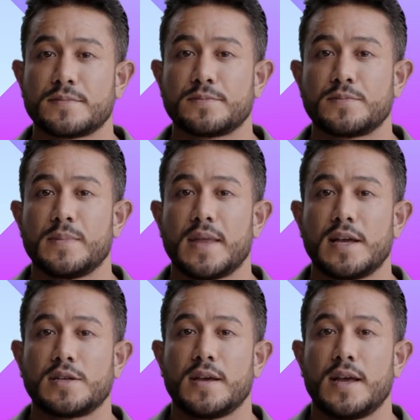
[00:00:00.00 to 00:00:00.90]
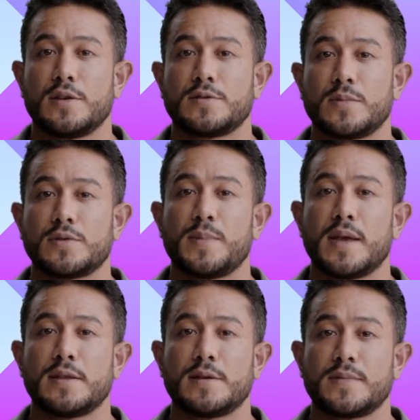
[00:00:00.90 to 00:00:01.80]
From the educator's
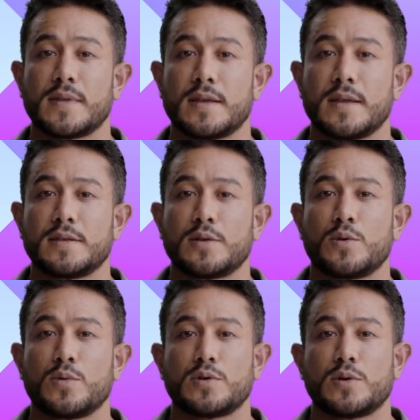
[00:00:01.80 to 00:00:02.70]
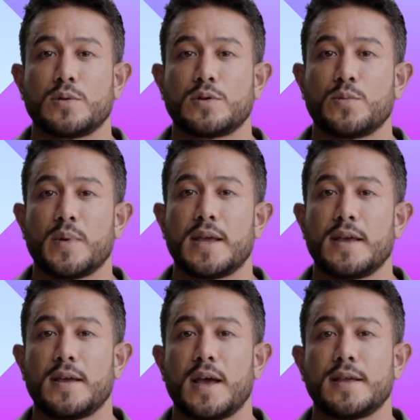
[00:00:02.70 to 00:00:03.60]
perspective, it's crucial to
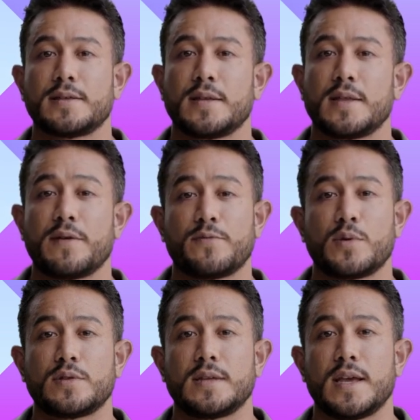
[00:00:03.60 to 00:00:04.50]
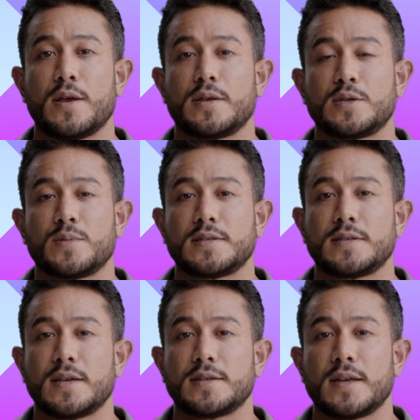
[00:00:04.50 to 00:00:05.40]
recognize the diverse
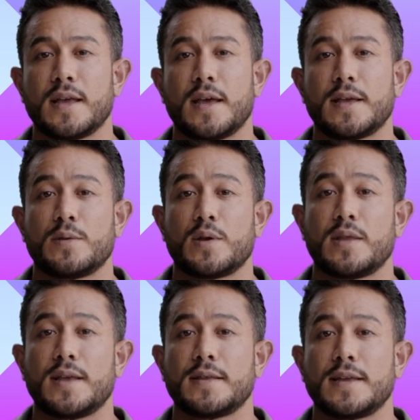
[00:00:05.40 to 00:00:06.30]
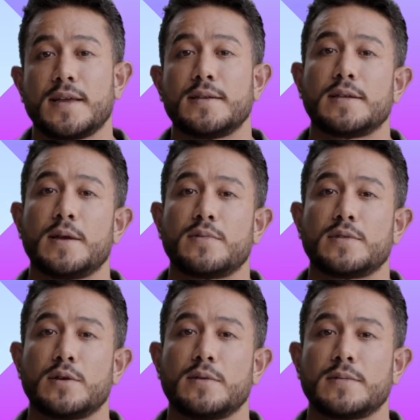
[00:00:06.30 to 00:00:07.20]
characteristics and learning needs of
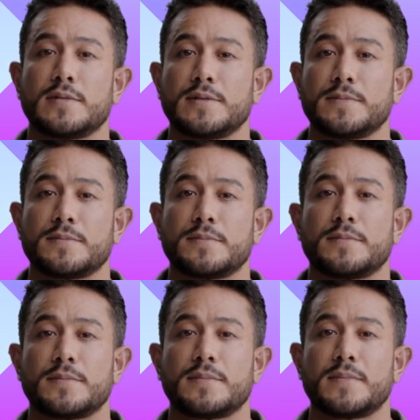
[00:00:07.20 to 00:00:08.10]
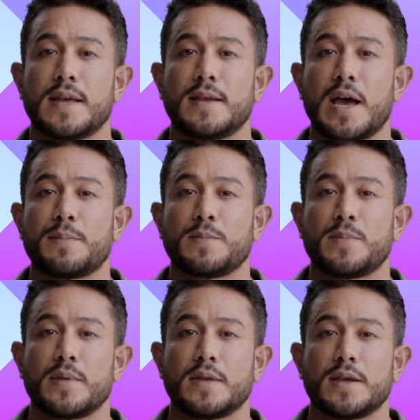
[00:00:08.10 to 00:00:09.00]
students. The
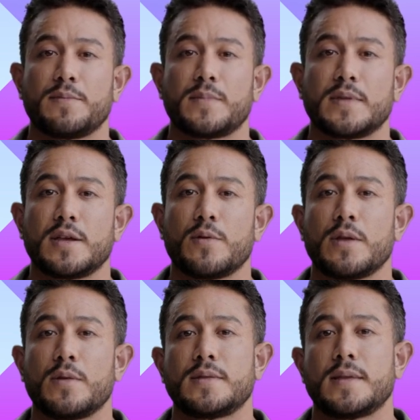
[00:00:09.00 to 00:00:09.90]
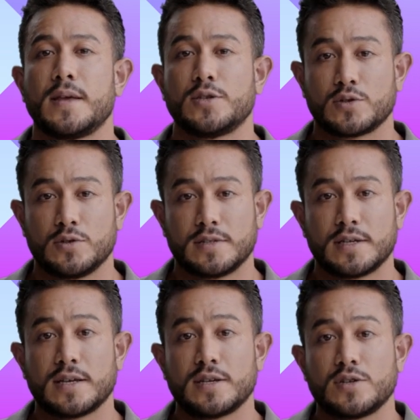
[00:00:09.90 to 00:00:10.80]
adaptability of materials ensures that
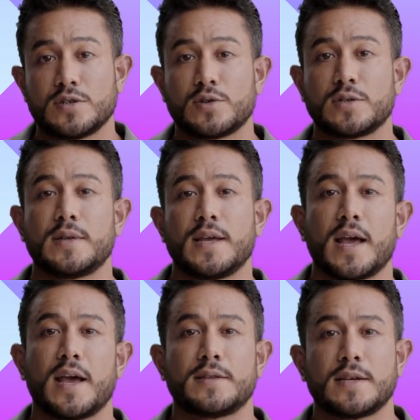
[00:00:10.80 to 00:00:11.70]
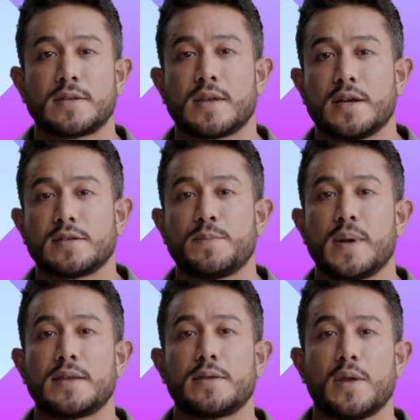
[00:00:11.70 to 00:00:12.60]
each student can access
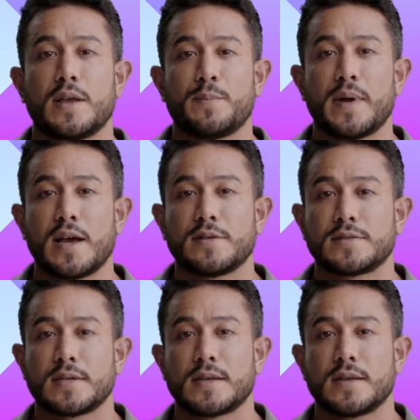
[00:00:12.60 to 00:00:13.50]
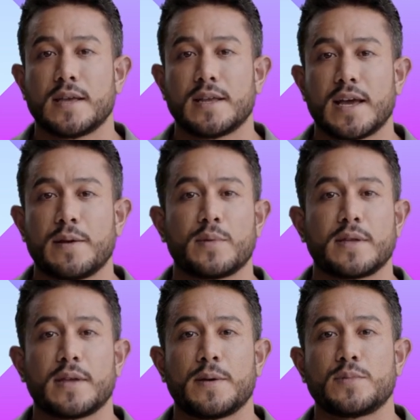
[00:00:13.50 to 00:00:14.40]
customized learning paths,
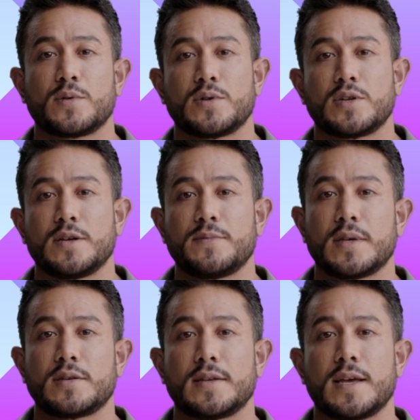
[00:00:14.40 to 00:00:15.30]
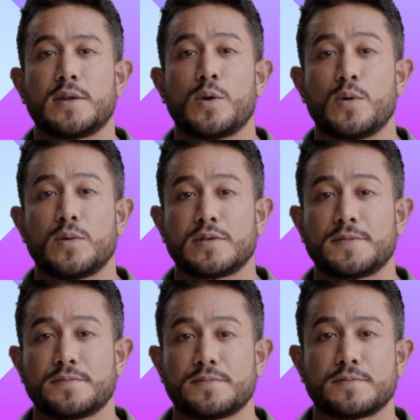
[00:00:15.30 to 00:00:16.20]
enabling them to achieve their set goals.
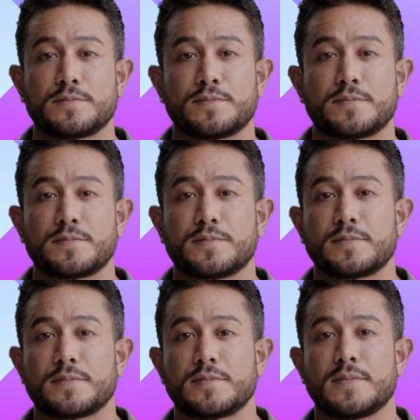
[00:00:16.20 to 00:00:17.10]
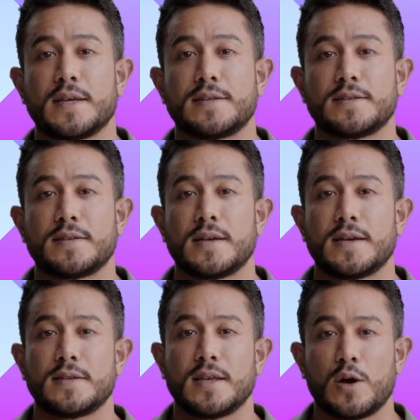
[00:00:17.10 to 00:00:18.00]
This
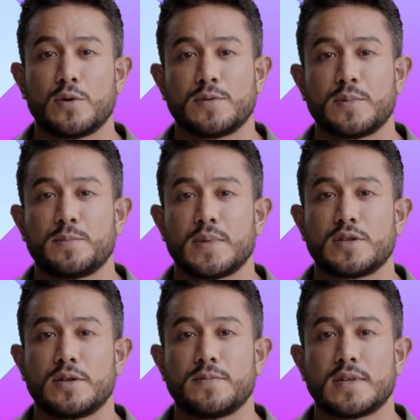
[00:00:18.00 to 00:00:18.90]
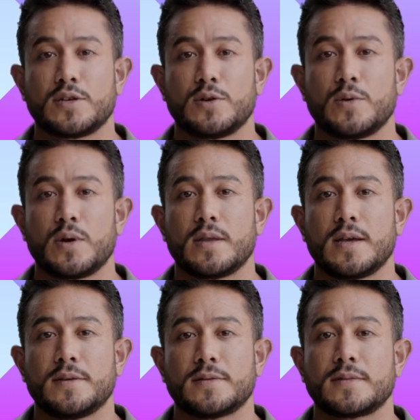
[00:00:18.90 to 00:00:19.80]
is the ultimate mission of digital
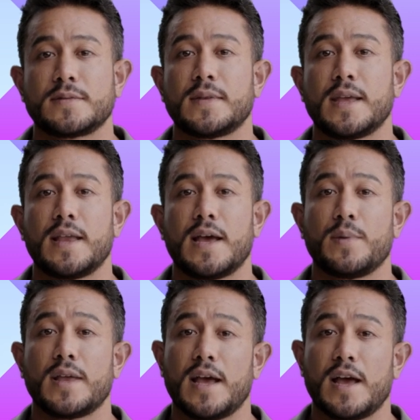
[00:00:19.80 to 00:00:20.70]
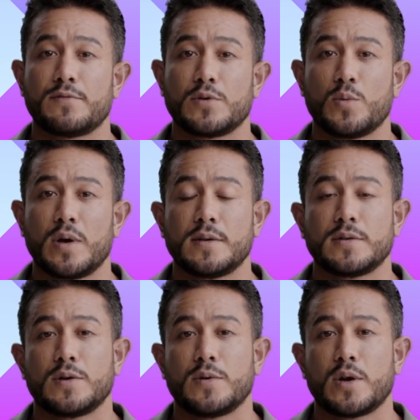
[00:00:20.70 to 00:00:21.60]
learning, enabling everyone
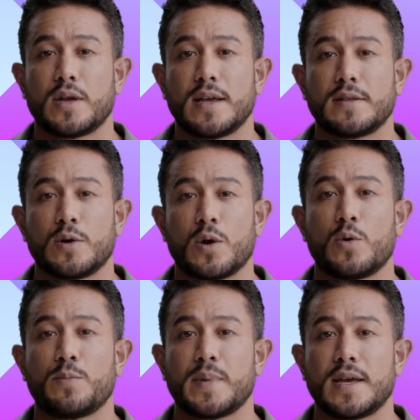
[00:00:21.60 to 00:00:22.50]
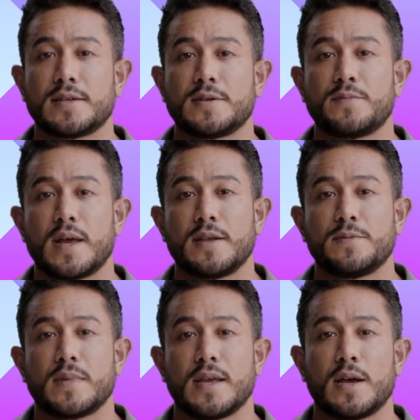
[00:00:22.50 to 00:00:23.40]
to learn at their own pace
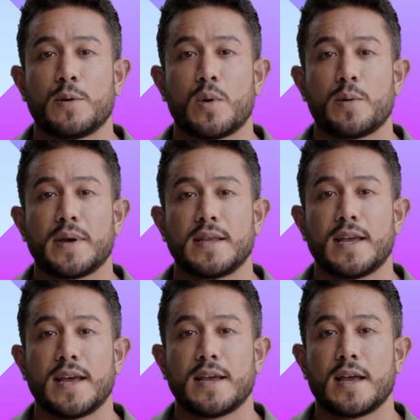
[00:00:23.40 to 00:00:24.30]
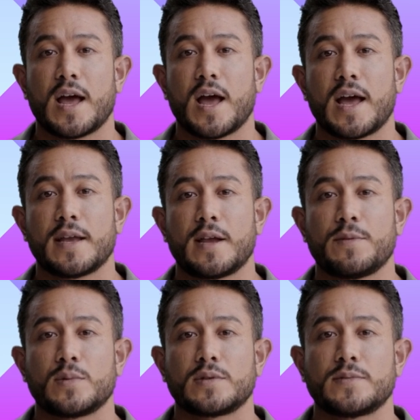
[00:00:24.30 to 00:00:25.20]
effectively while maintaining high
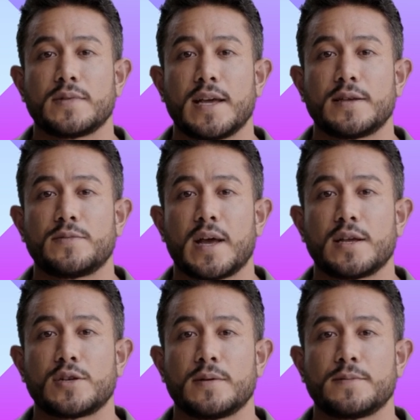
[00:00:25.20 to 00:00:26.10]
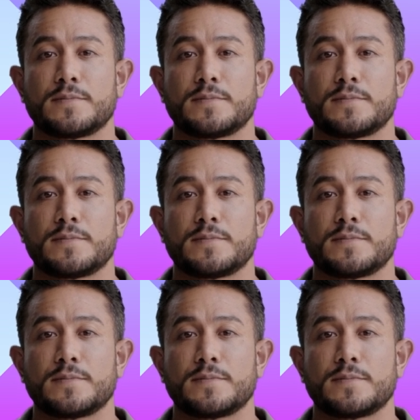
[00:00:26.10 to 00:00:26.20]
levels of satisfaction.